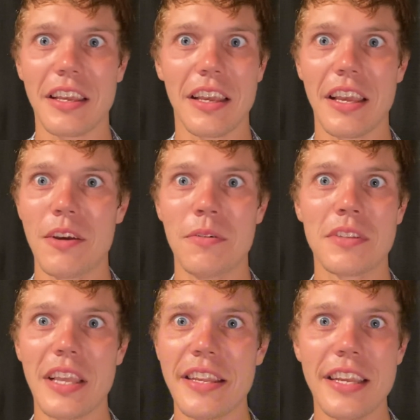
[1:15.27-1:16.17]
it was
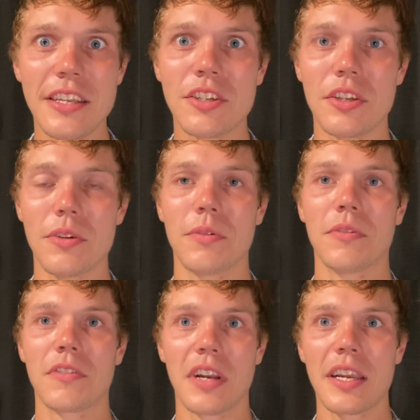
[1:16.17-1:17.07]
an issue,
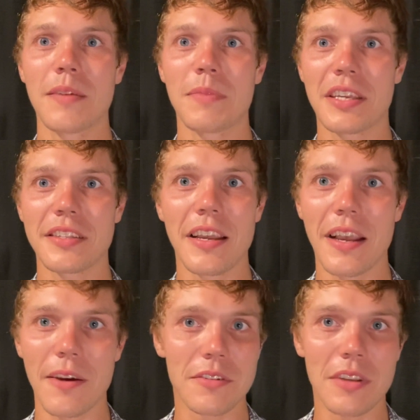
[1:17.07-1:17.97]
right? Because
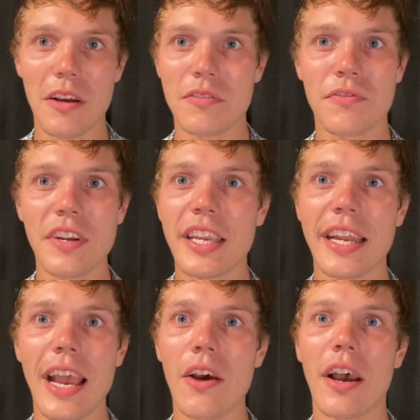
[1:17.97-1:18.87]
I was freaking out.